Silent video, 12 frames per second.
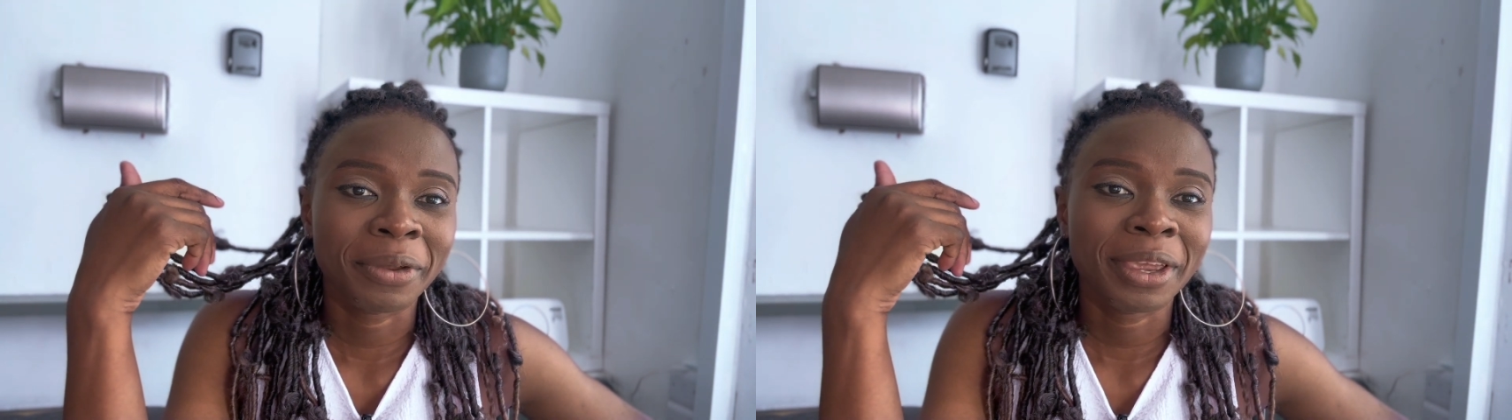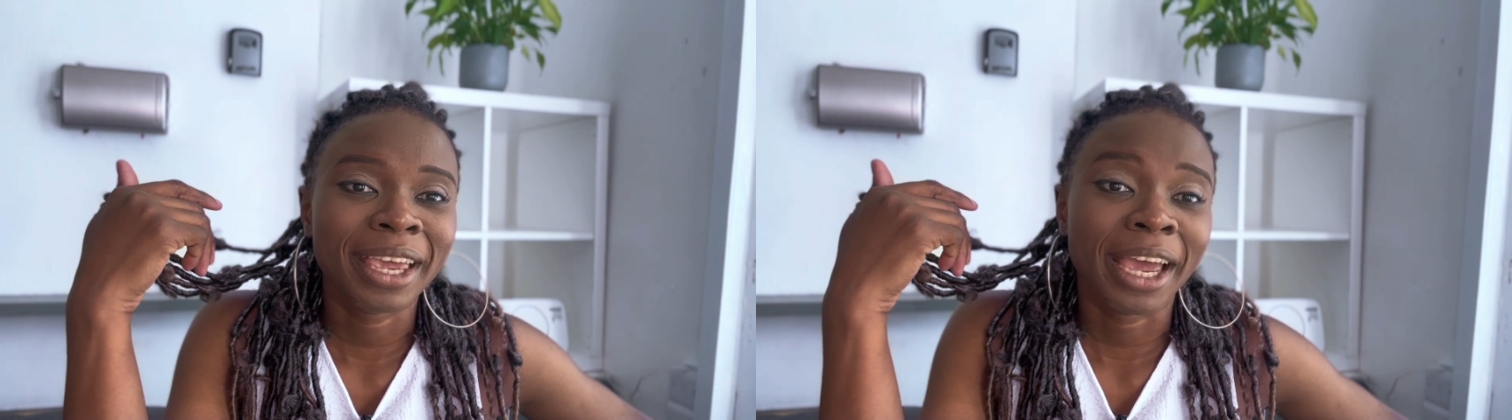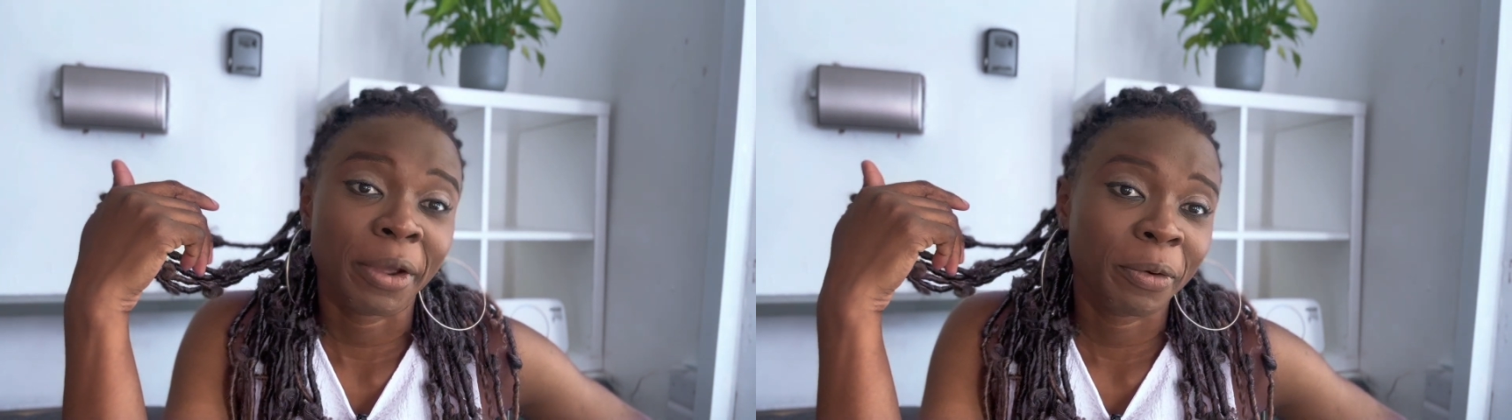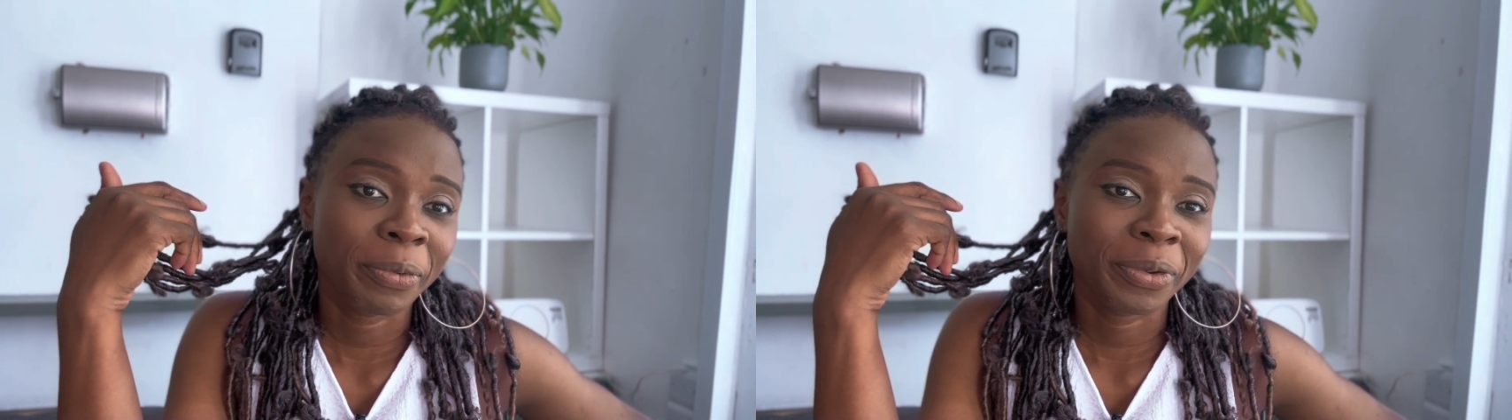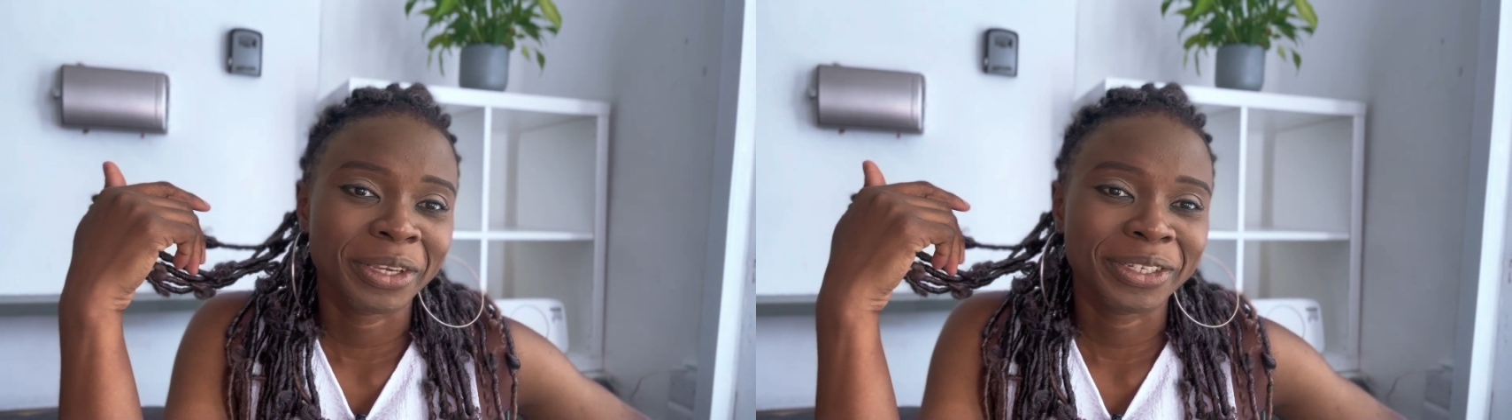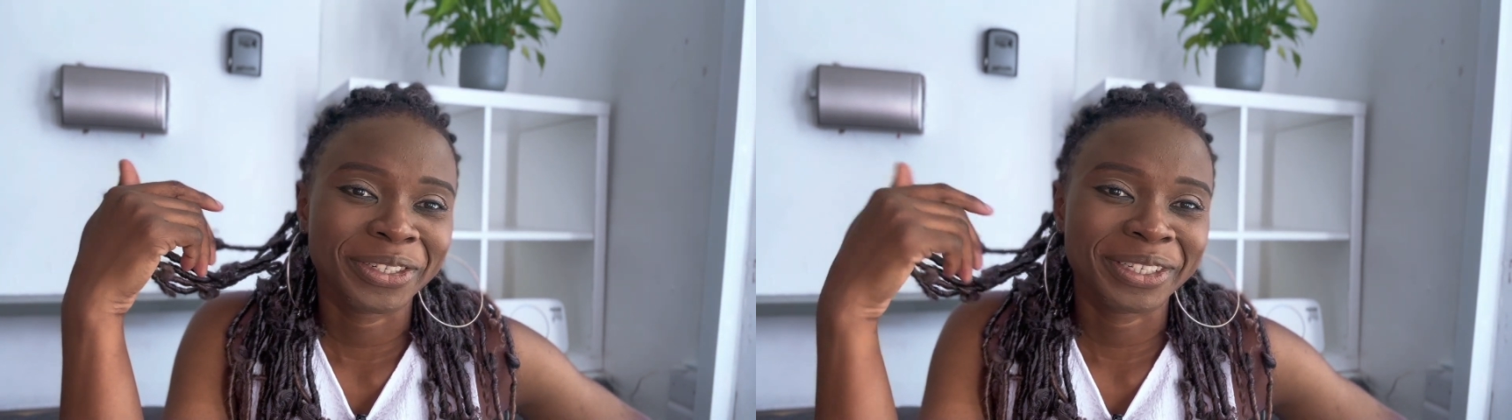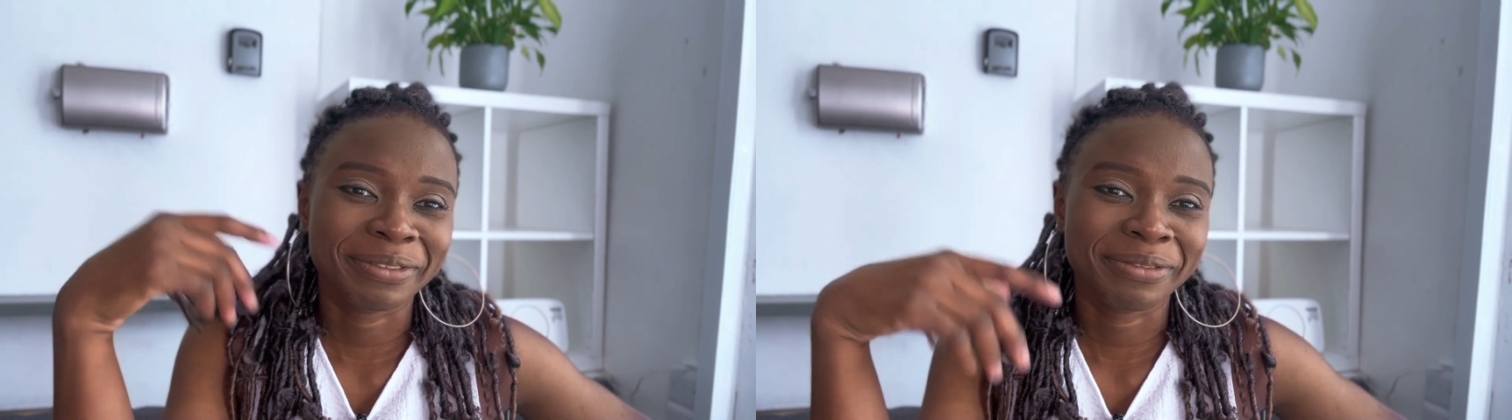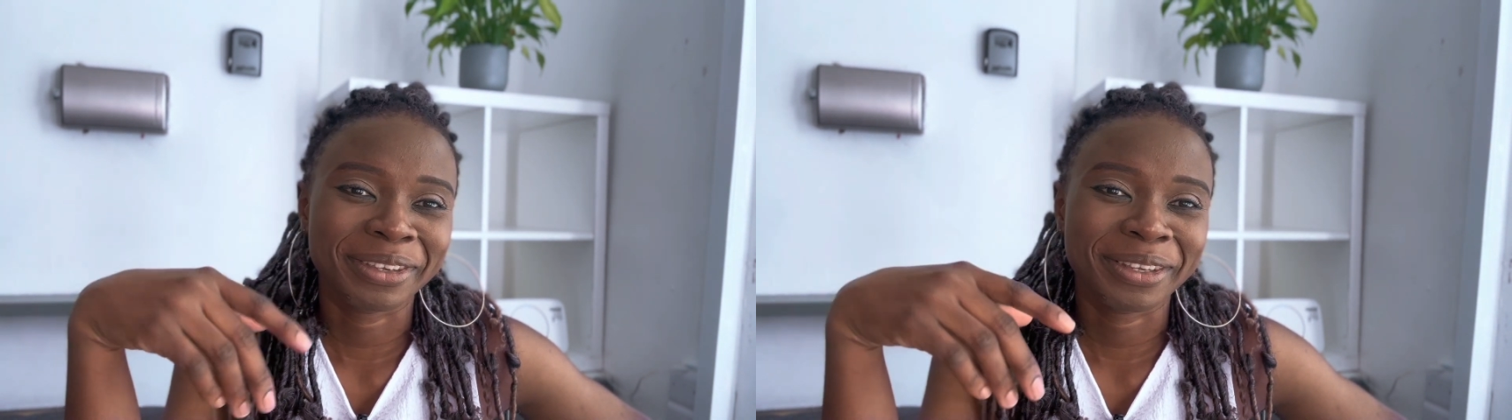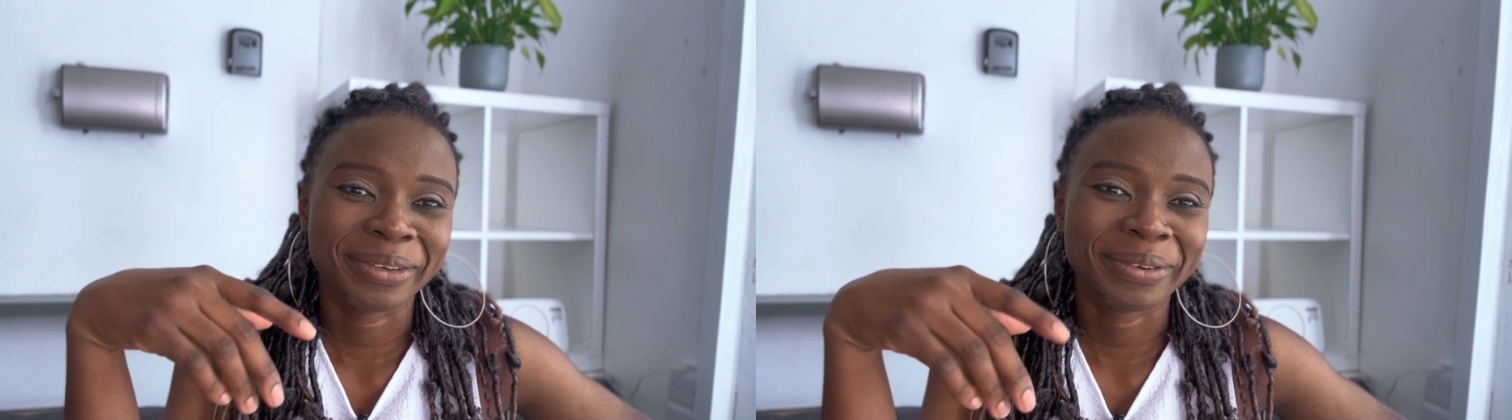Okay, I hope you enjoyed the
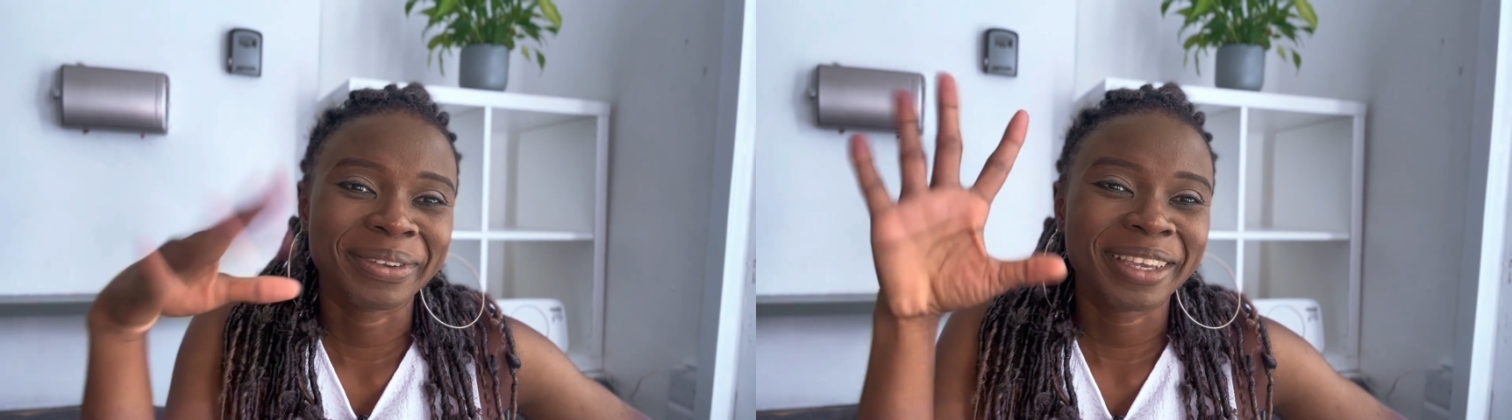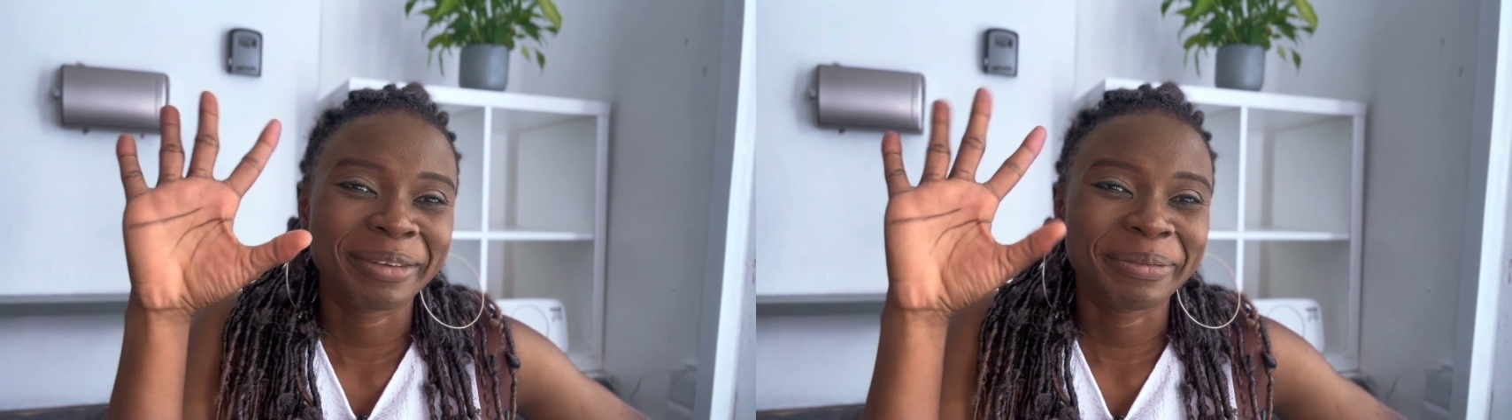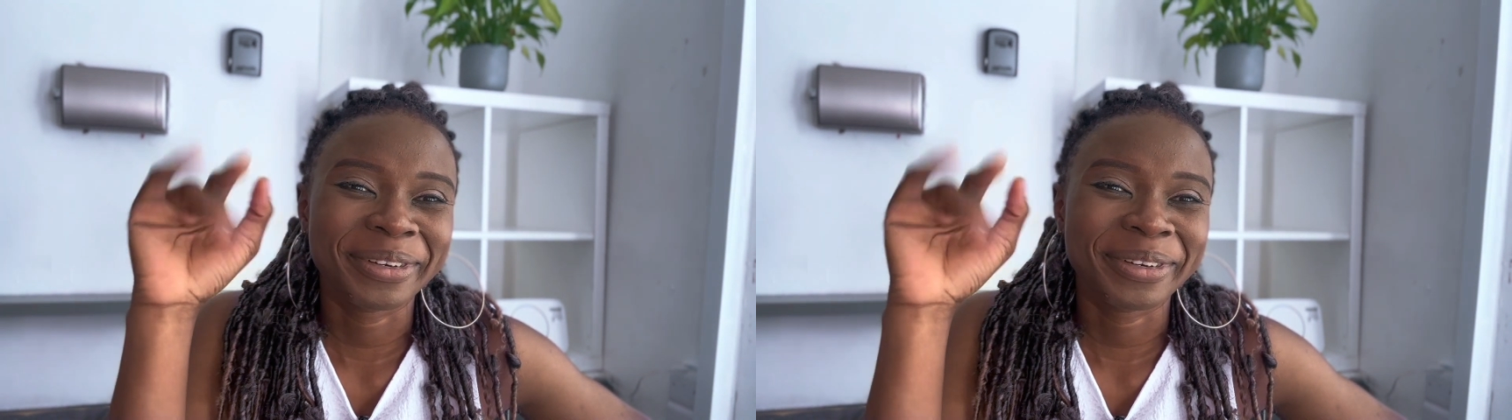video. Keep